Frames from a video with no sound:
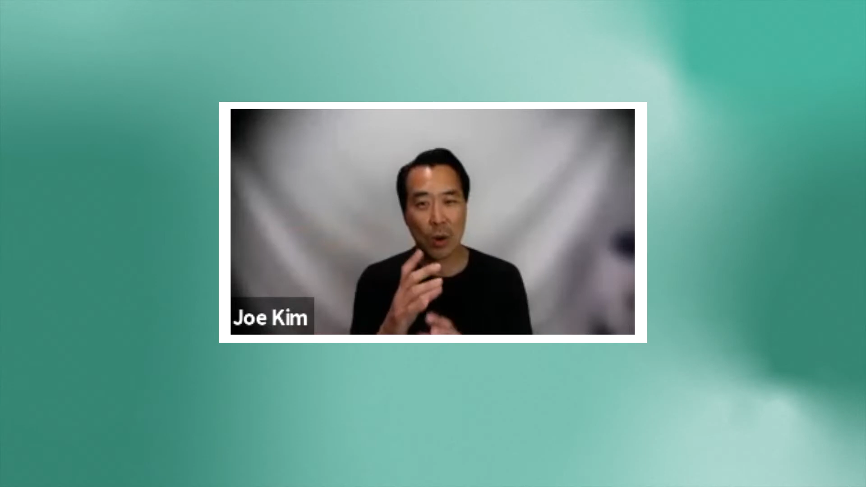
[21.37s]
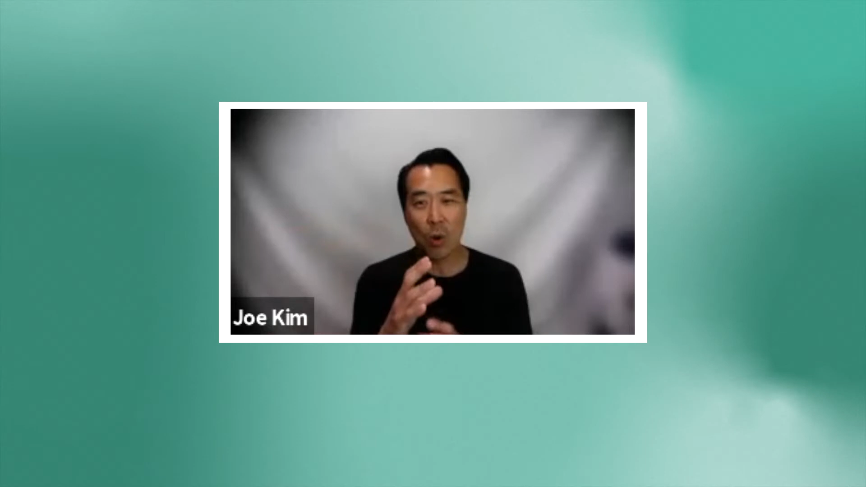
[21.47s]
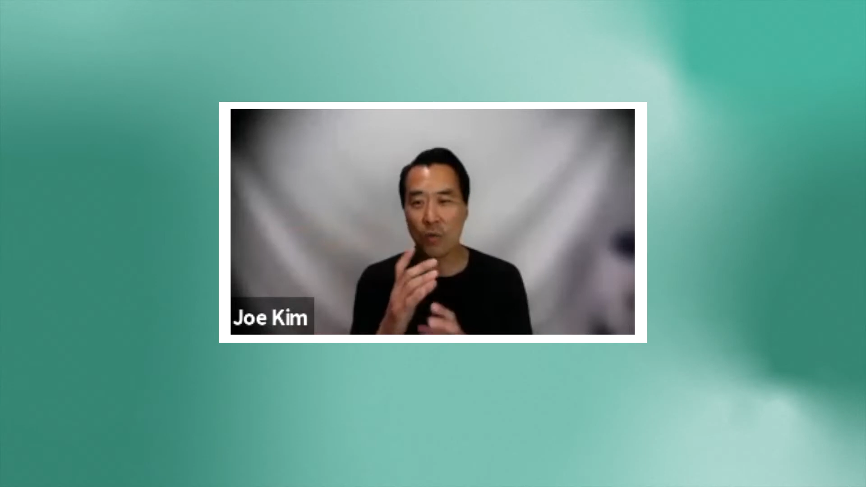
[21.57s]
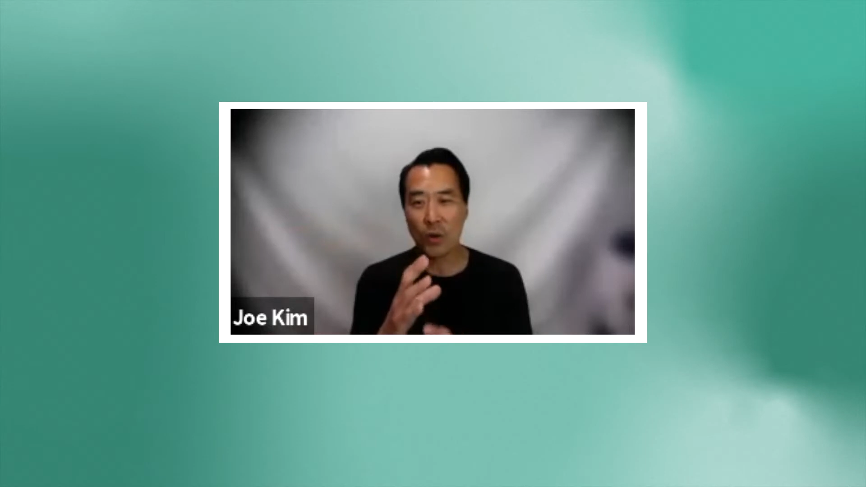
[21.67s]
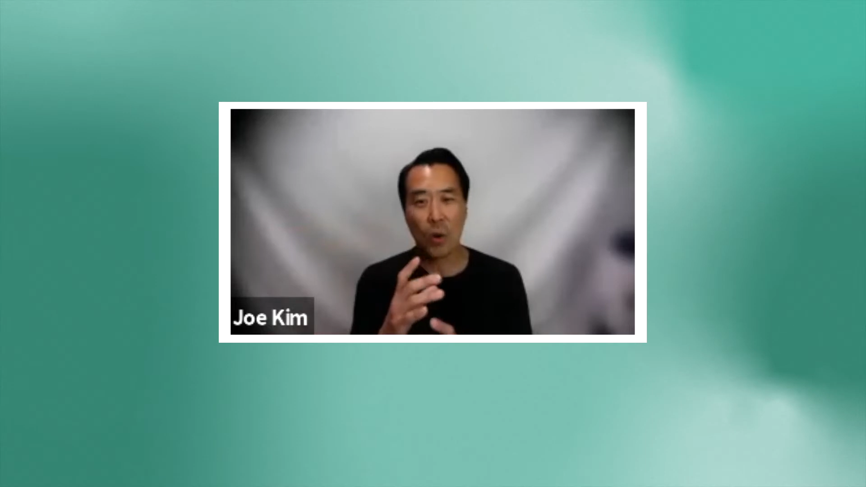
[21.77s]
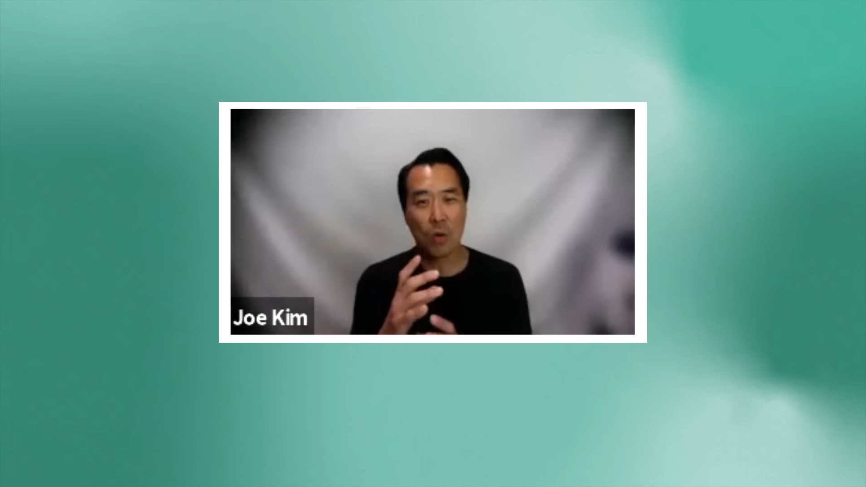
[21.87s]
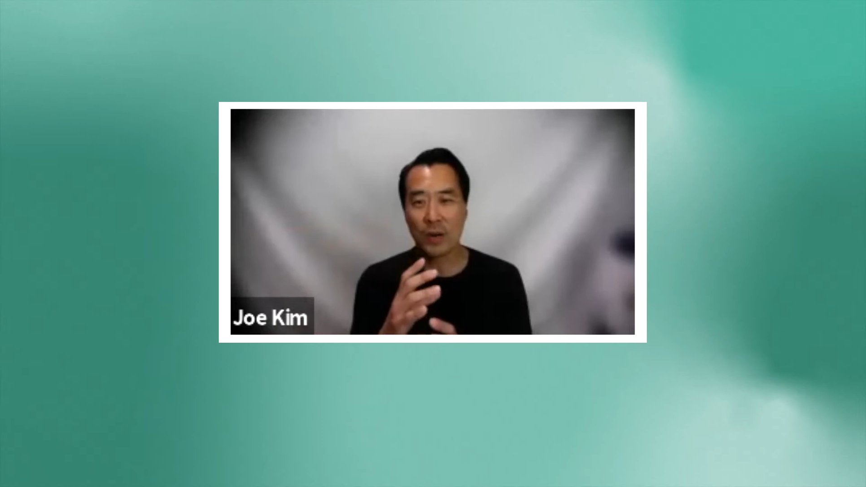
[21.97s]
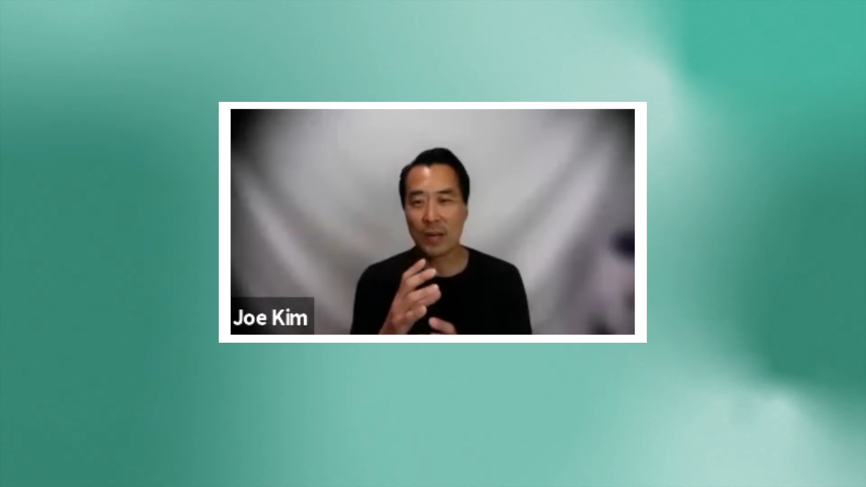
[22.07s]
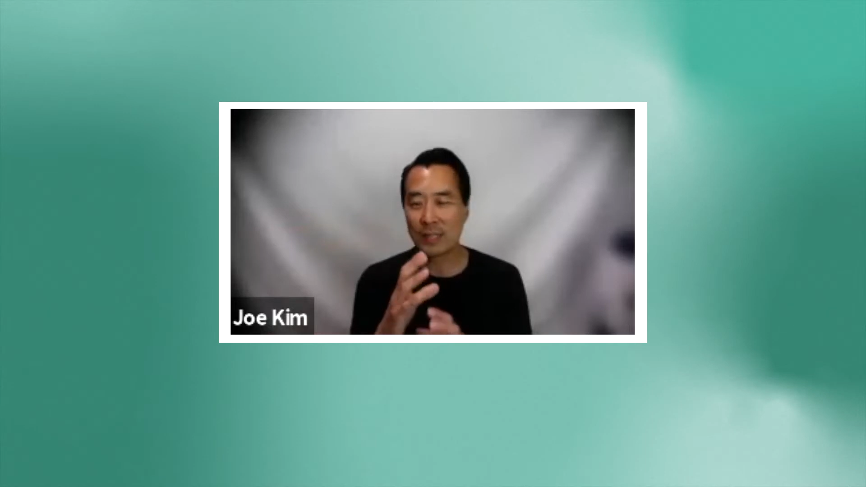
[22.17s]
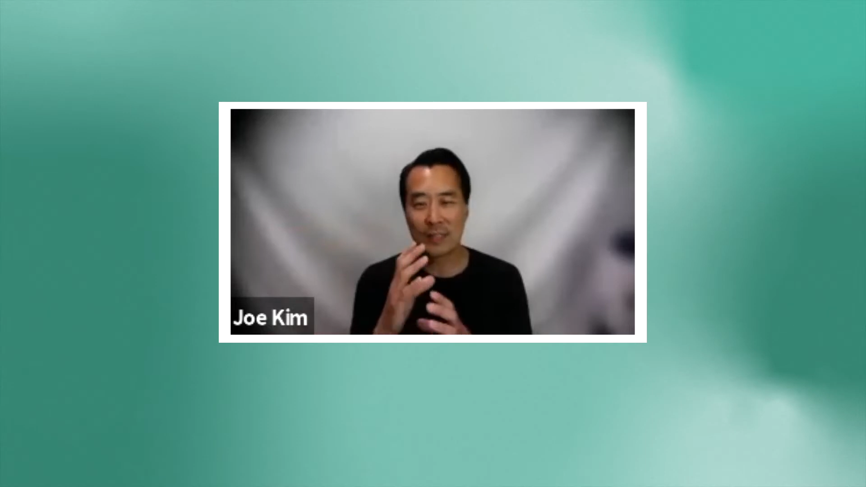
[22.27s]
over and
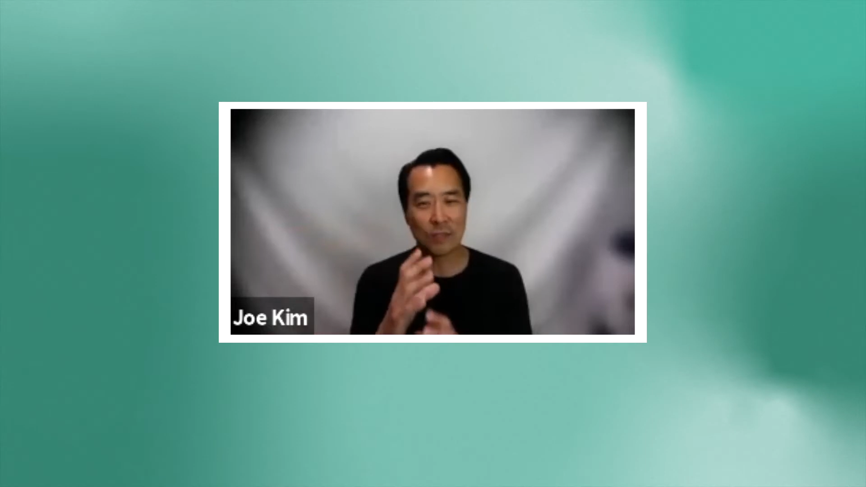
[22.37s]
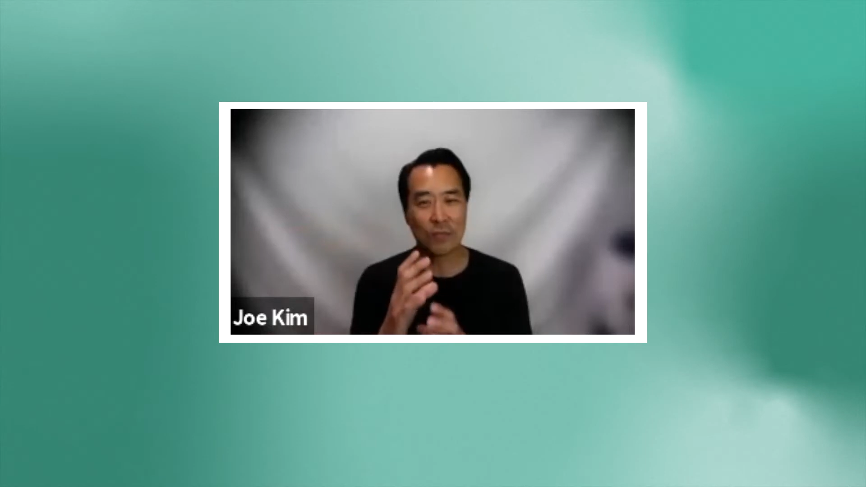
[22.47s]
over and it doesn't